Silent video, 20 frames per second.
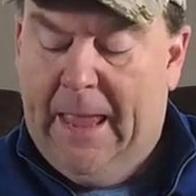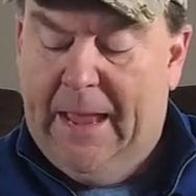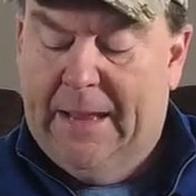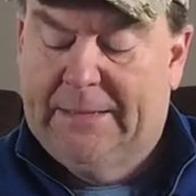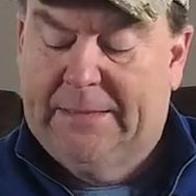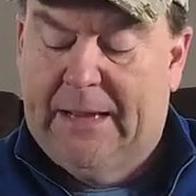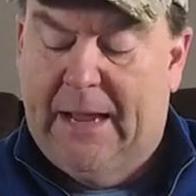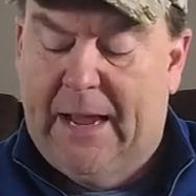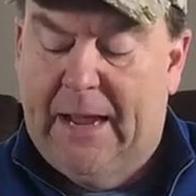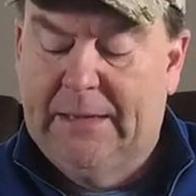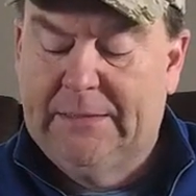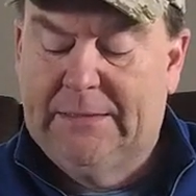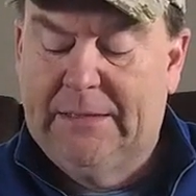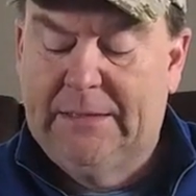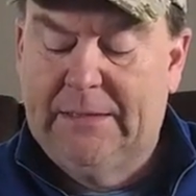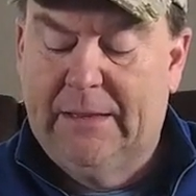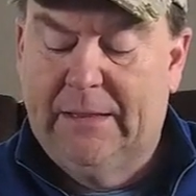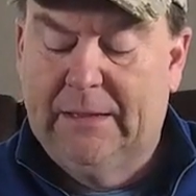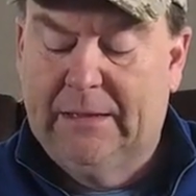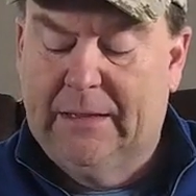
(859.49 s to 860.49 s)
It ties
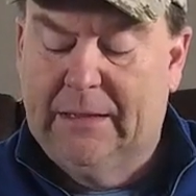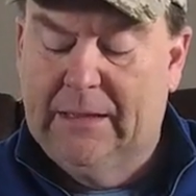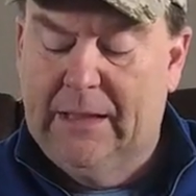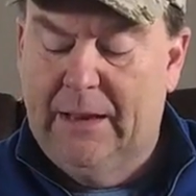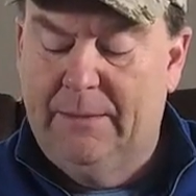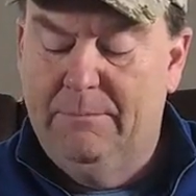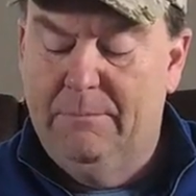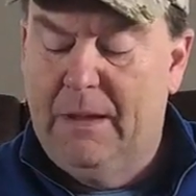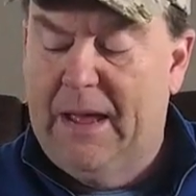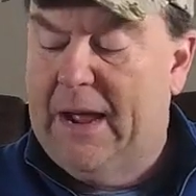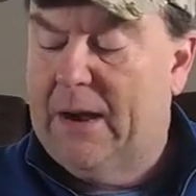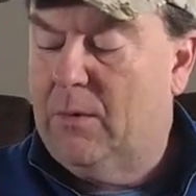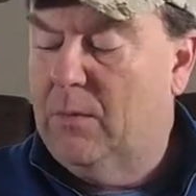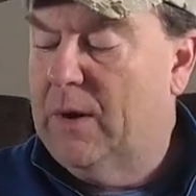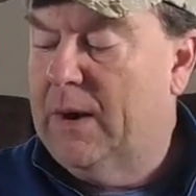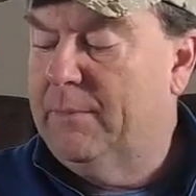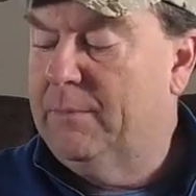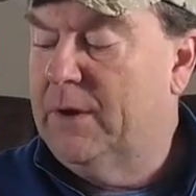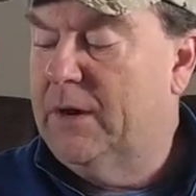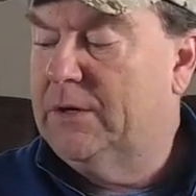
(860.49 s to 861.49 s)
into the Glenn Beck,
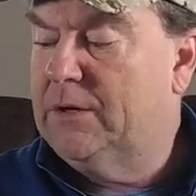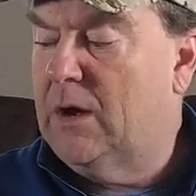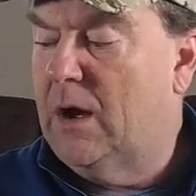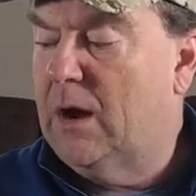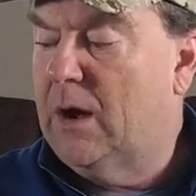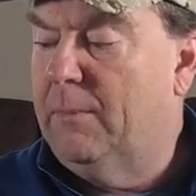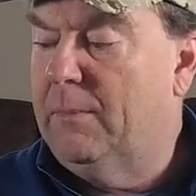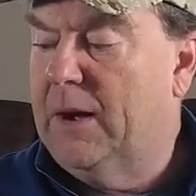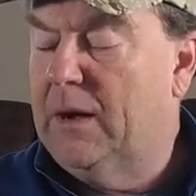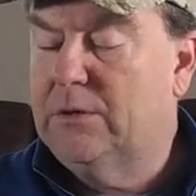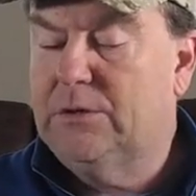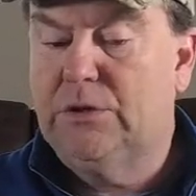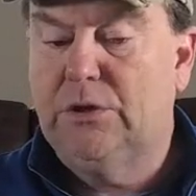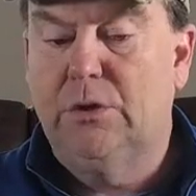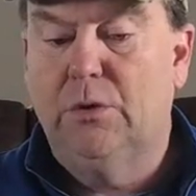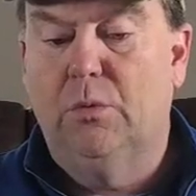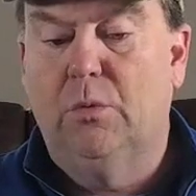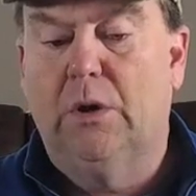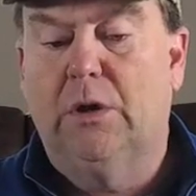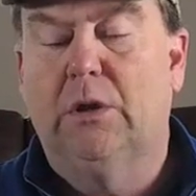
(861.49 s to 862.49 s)
what I'm going to talk about
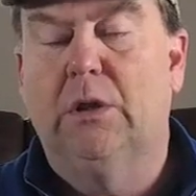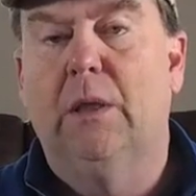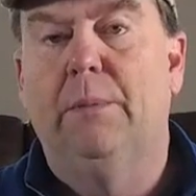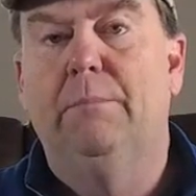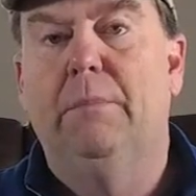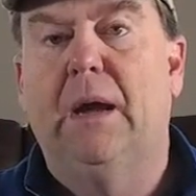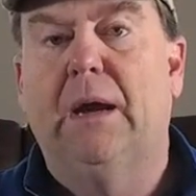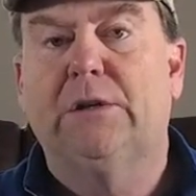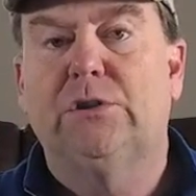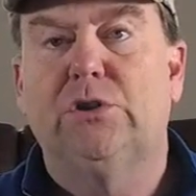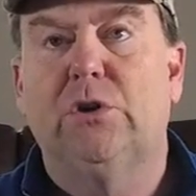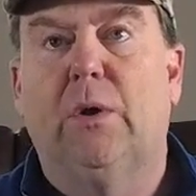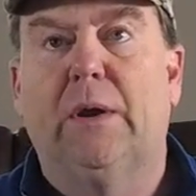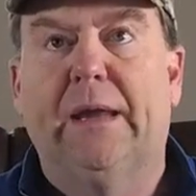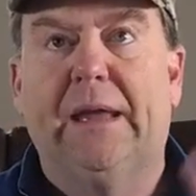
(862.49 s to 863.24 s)
too, what Glenn Beck show.